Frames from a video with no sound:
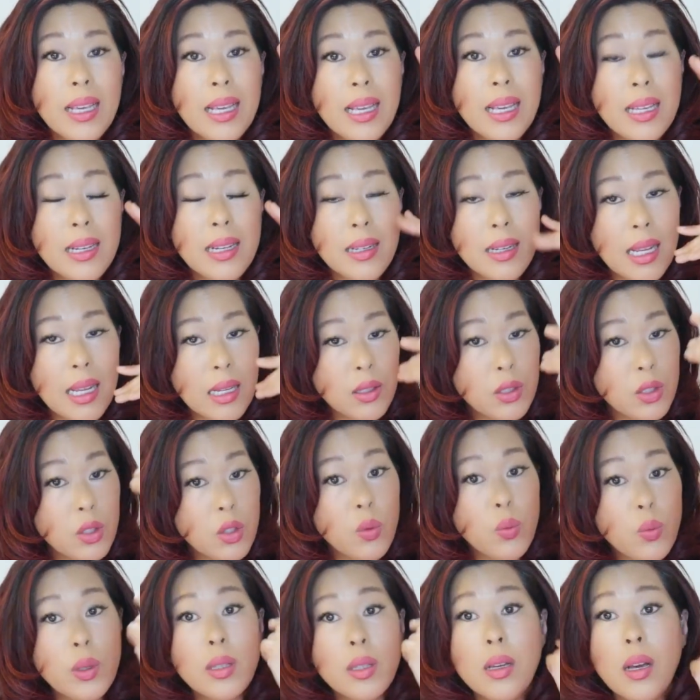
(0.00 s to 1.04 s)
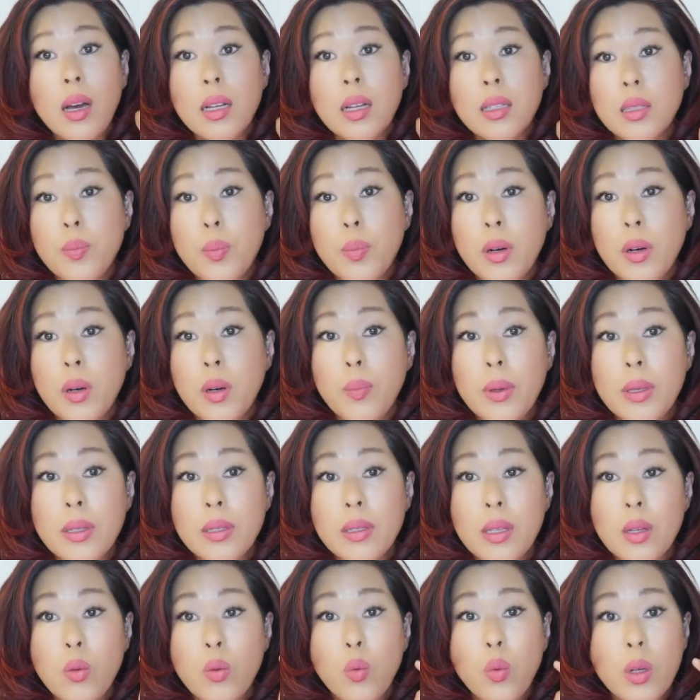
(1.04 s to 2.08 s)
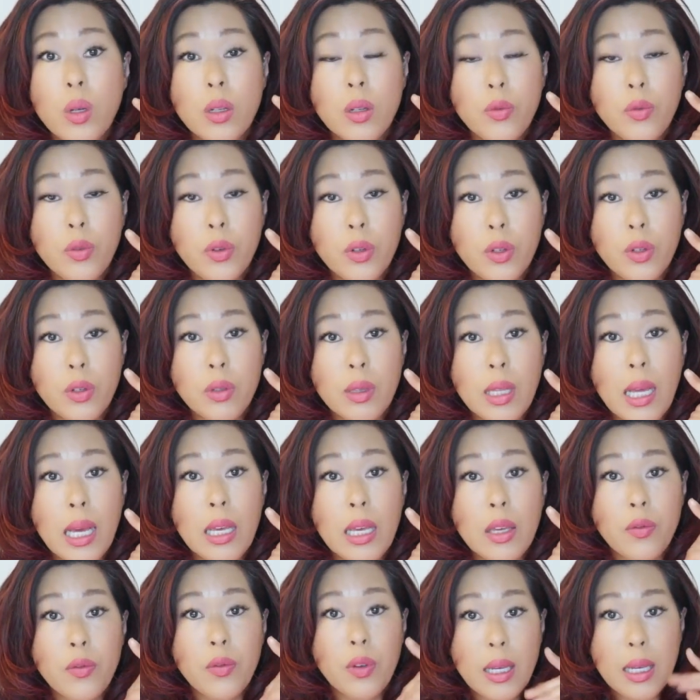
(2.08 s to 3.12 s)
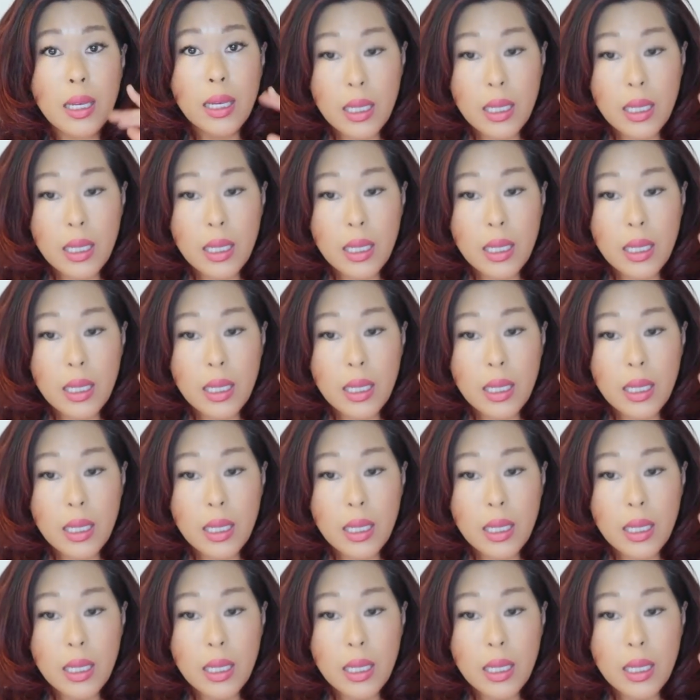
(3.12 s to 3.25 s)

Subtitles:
connects you with God's purpose and will for your life.